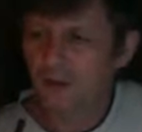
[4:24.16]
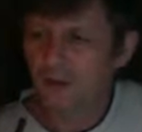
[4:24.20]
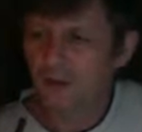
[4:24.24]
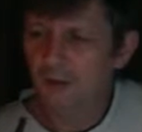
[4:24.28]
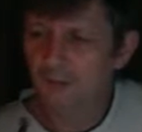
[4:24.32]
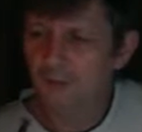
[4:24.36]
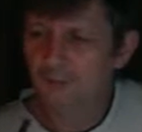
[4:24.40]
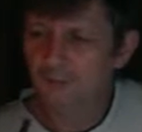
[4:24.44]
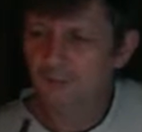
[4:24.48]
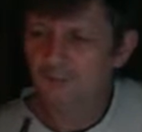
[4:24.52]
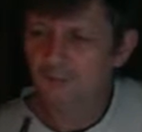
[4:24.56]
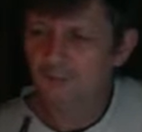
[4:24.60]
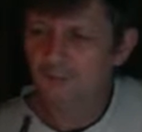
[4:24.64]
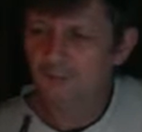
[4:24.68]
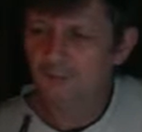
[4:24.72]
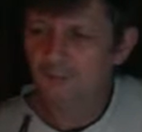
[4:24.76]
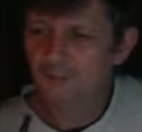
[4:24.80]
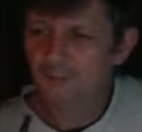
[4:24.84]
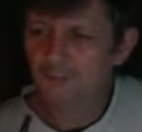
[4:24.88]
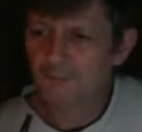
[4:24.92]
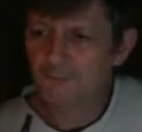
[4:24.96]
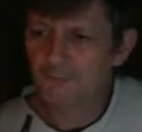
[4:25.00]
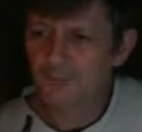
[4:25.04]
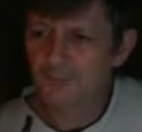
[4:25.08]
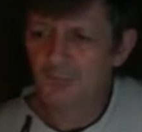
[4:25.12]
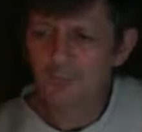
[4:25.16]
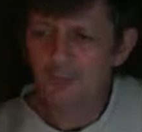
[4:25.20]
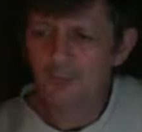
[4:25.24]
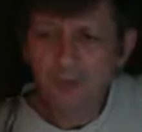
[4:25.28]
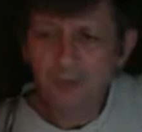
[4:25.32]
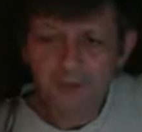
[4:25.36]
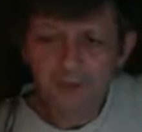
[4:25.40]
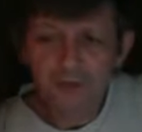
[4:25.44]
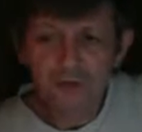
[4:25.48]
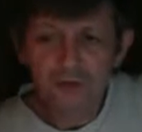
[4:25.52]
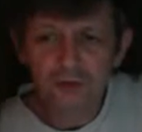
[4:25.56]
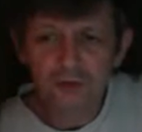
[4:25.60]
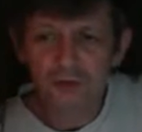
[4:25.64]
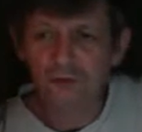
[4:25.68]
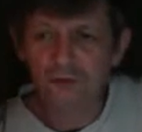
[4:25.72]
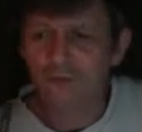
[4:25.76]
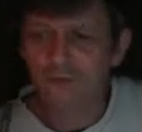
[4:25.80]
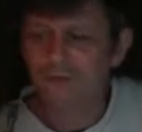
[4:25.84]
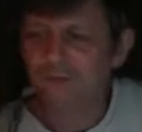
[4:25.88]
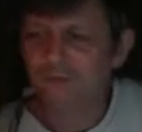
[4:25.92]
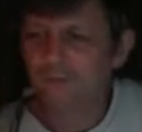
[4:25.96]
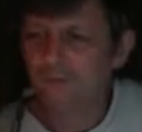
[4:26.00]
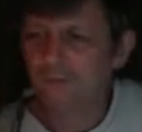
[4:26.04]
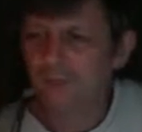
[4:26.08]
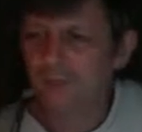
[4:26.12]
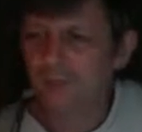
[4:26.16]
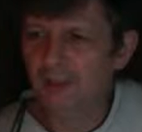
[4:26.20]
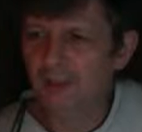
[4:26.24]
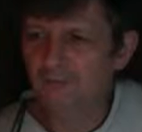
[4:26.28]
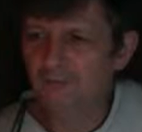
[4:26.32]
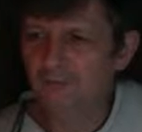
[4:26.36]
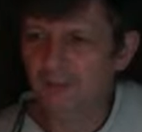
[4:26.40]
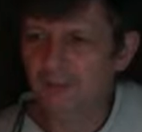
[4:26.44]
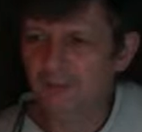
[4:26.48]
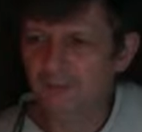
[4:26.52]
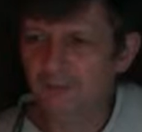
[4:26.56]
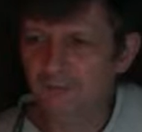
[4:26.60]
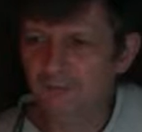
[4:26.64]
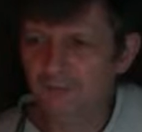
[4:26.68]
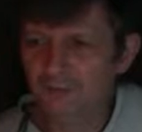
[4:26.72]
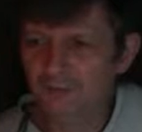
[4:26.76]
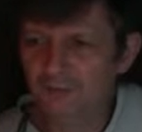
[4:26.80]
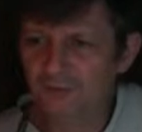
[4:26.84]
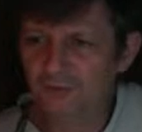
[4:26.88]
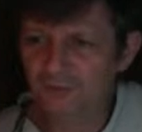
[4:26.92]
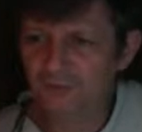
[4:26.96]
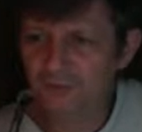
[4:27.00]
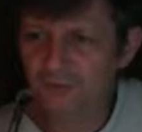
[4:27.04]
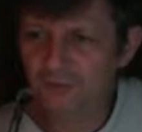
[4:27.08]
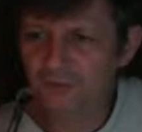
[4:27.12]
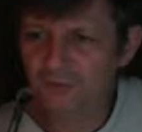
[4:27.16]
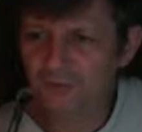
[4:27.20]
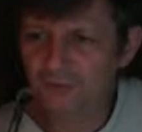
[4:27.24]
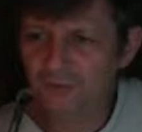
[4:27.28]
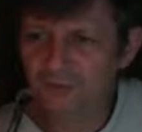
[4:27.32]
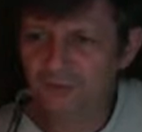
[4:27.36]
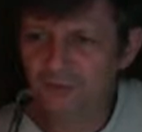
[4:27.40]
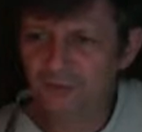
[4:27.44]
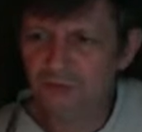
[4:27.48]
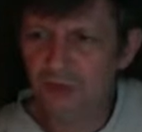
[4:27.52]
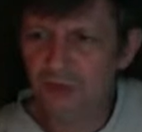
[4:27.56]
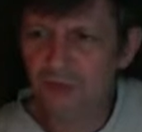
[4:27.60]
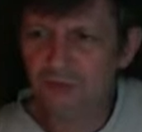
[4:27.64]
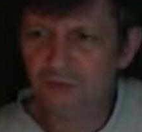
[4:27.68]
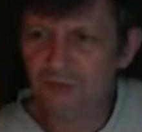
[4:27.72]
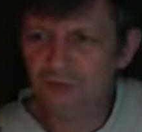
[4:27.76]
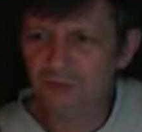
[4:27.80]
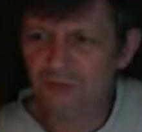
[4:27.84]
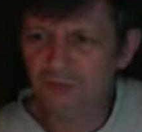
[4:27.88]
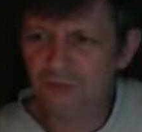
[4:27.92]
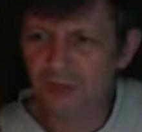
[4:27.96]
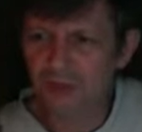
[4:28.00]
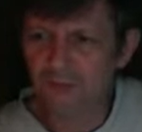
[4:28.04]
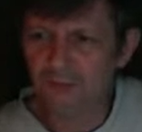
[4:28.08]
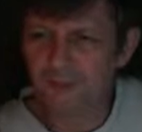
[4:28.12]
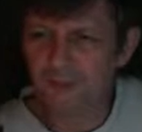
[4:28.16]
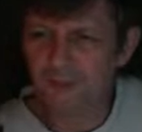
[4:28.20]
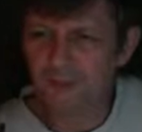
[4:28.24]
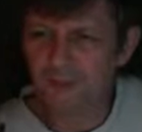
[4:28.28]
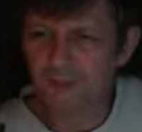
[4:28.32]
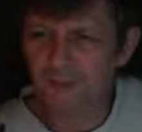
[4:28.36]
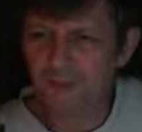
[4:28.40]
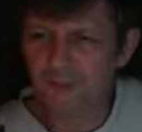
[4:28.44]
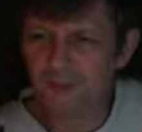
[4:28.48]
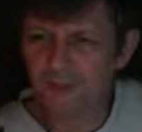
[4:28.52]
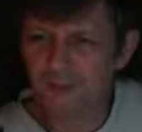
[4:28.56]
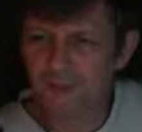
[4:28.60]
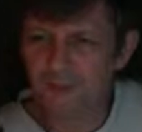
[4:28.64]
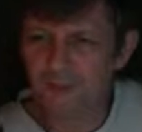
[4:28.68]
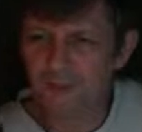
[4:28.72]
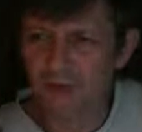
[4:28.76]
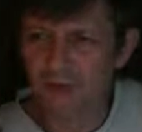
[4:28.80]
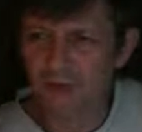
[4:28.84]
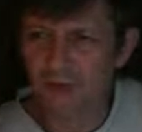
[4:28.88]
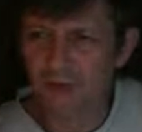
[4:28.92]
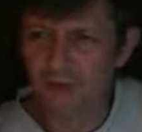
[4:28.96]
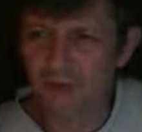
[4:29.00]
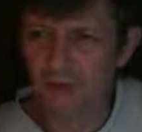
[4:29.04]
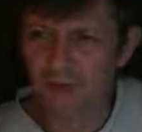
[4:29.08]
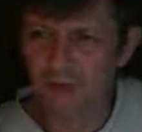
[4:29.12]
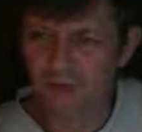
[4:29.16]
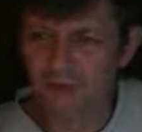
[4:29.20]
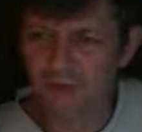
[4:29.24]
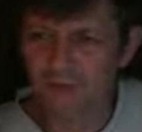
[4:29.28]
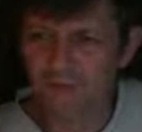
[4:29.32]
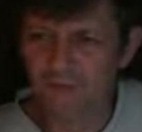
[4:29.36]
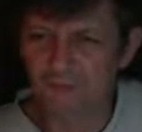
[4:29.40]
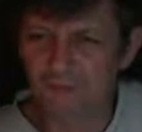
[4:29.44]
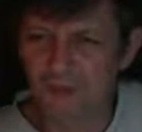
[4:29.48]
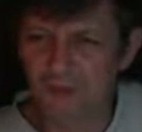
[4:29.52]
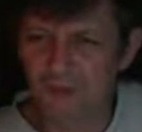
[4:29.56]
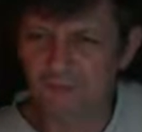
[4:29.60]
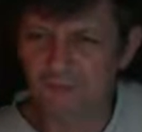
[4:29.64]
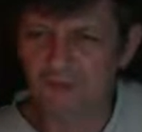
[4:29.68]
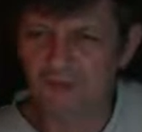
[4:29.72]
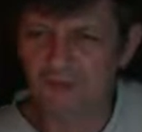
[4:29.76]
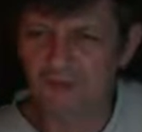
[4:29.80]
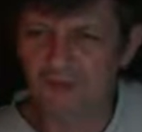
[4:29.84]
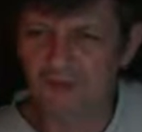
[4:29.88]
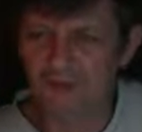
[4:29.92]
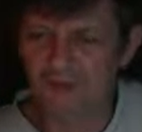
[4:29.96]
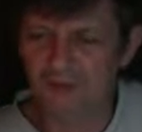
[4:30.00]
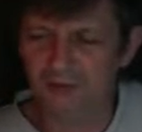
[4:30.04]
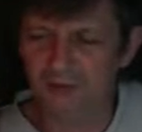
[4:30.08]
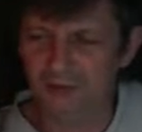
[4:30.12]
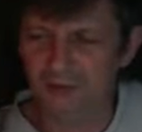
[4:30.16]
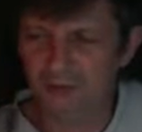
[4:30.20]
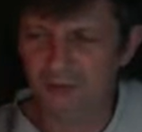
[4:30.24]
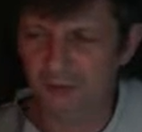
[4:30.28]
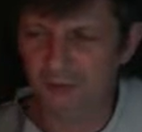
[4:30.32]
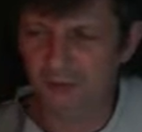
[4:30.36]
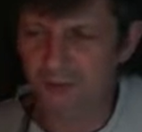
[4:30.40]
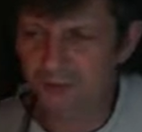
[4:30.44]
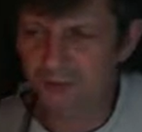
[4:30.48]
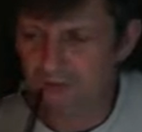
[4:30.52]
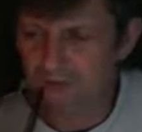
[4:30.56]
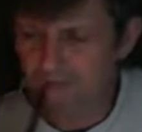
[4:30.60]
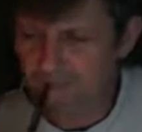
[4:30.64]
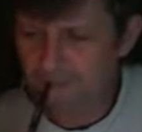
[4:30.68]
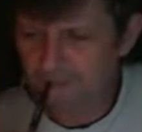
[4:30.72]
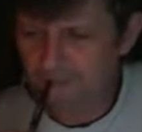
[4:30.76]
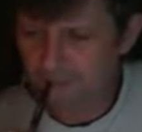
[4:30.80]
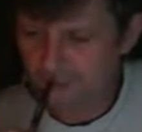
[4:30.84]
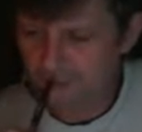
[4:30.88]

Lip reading: And that's true. And there's a lot of companies in the UK that will sell you e-liquid.